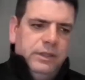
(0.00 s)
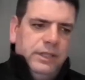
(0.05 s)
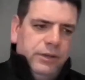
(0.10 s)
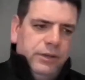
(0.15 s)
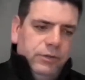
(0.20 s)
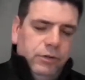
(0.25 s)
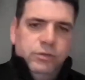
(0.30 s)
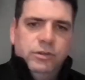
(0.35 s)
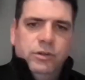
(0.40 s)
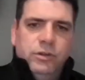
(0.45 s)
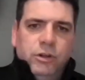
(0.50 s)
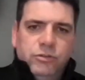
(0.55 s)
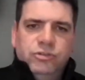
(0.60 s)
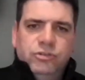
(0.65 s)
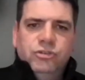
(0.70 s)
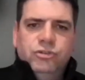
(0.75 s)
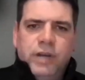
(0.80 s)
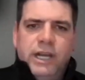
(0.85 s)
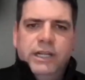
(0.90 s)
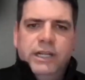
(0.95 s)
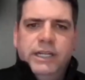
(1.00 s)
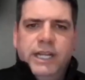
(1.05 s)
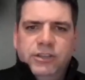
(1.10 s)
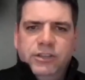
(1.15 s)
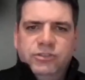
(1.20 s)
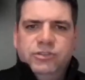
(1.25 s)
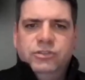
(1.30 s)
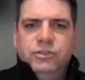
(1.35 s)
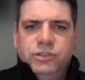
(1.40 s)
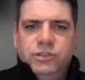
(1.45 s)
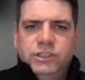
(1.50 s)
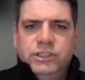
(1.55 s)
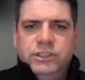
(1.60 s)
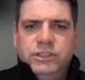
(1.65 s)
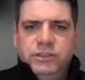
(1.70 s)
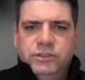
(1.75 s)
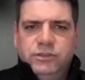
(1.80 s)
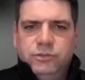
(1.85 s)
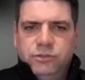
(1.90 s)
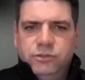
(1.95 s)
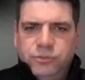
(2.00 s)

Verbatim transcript: they concentrate on their studies,